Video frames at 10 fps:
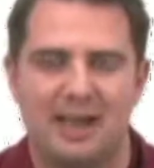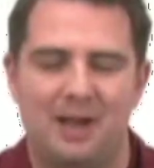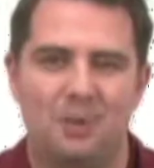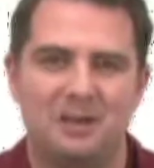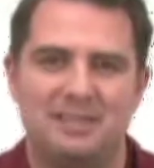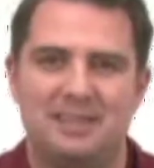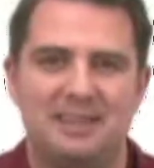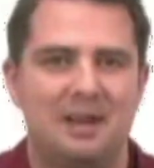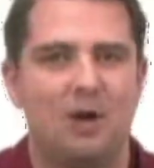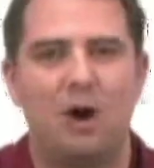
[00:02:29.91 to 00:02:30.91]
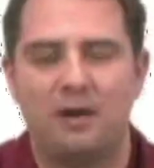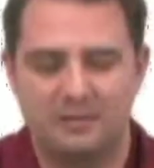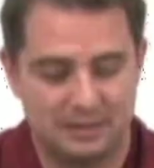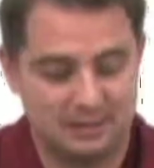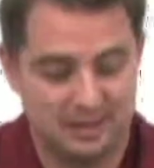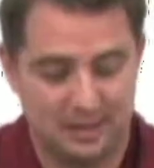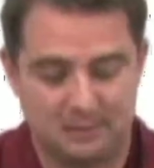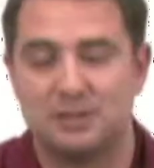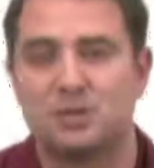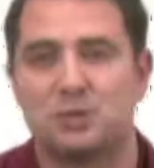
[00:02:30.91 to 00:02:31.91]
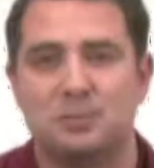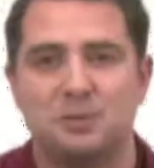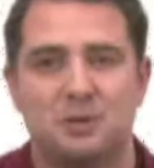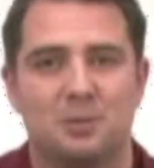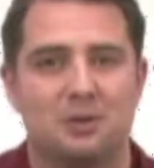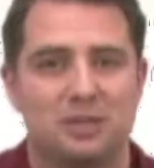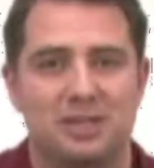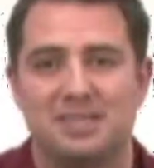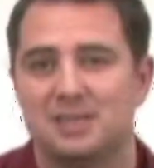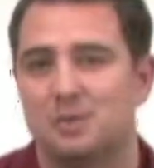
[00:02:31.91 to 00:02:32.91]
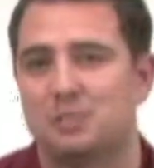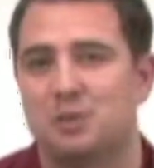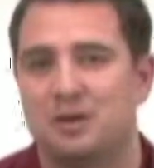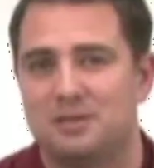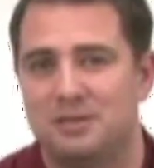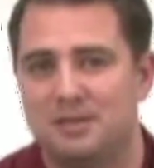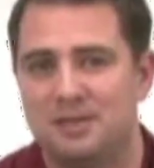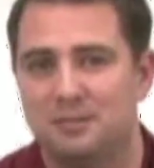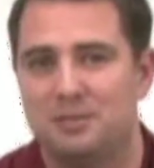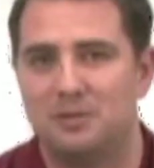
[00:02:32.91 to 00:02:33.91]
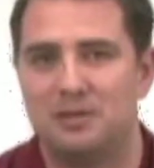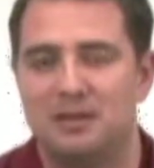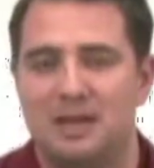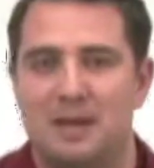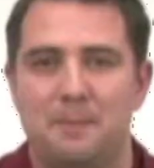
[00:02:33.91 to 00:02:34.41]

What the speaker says: And we see that oftentimes in Scripture where Jesus was brought to the temple and